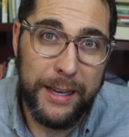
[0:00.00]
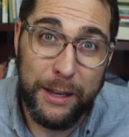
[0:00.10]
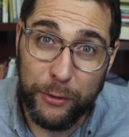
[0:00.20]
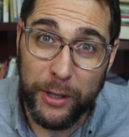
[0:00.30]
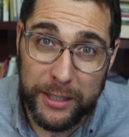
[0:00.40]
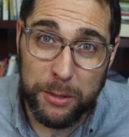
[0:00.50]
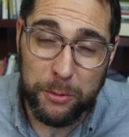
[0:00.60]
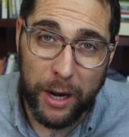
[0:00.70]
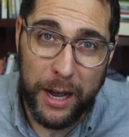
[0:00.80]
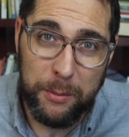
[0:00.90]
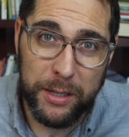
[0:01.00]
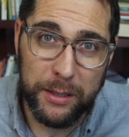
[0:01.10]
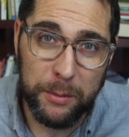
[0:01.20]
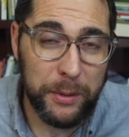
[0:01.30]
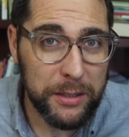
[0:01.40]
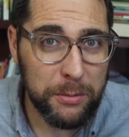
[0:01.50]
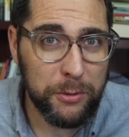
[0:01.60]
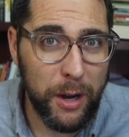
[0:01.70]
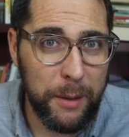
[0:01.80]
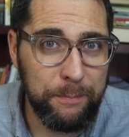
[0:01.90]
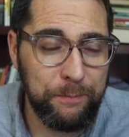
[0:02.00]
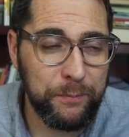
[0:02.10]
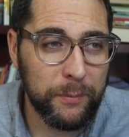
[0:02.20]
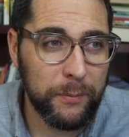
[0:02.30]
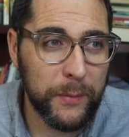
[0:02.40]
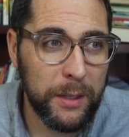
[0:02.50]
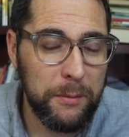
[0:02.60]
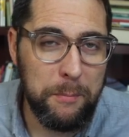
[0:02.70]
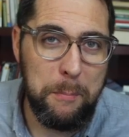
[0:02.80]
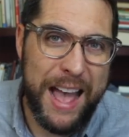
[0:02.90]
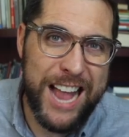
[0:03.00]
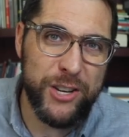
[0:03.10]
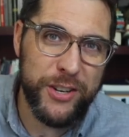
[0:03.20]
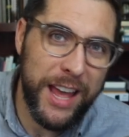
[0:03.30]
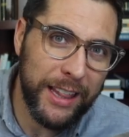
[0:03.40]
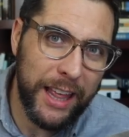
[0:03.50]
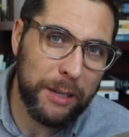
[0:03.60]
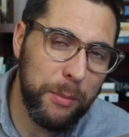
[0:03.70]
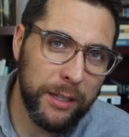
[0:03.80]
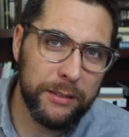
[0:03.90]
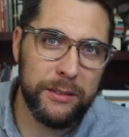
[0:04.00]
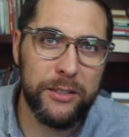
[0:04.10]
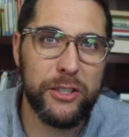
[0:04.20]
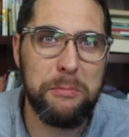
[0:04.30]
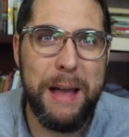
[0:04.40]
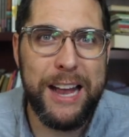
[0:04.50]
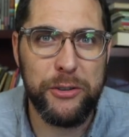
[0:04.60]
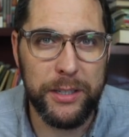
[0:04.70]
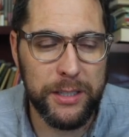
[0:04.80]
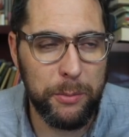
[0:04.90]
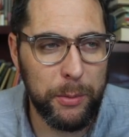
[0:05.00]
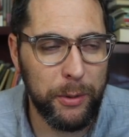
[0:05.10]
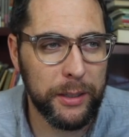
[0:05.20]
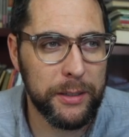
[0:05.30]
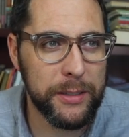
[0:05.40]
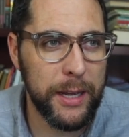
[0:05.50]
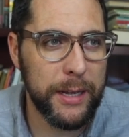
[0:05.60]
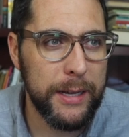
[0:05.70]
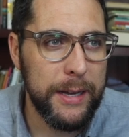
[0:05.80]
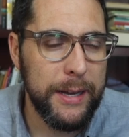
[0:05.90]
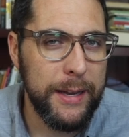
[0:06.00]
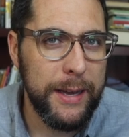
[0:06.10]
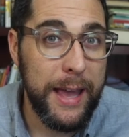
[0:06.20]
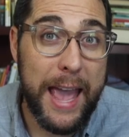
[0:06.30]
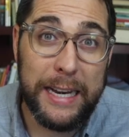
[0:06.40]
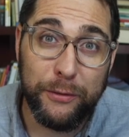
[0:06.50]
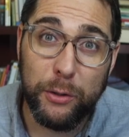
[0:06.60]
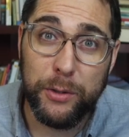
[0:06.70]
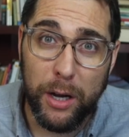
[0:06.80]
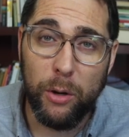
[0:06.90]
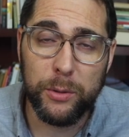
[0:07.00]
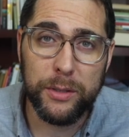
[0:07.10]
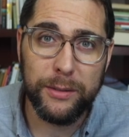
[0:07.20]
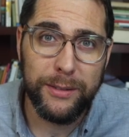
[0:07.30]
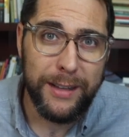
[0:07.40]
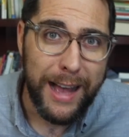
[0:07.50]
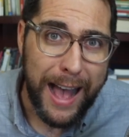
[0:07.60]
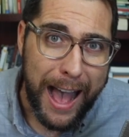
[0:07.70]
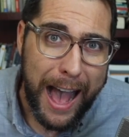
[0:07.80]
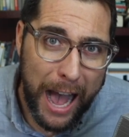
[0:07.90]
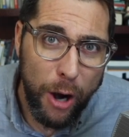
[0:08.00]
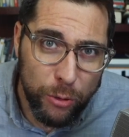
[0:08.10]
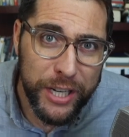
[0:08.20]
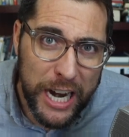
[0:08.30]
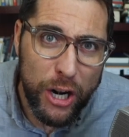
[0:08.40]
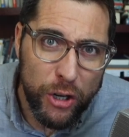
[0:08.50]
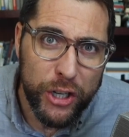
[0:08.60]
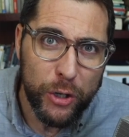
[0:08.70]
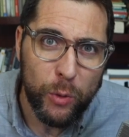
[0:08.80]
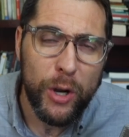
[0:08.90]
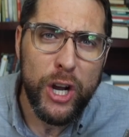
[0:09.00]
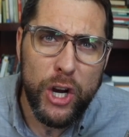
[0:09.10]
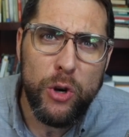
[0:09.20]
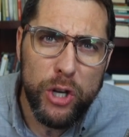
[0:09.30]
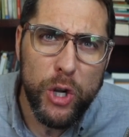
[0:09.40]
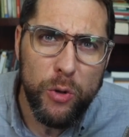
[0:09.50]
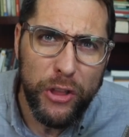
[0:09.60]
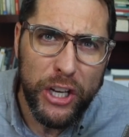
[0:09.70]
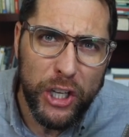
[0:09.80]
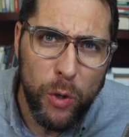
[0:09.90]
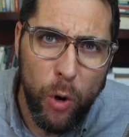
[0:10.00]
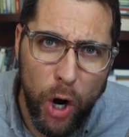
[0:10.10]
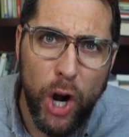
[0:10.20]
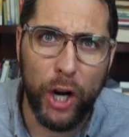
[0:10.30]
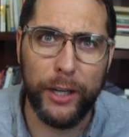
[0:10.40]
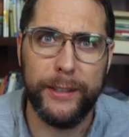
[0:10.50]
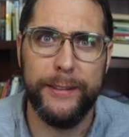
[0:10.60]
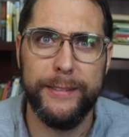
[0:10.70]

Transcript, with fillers: If you're not subscribed, please subscribe mash that like button, smash it, some people like to say. And if you don't, how dare you? Who do you think you are?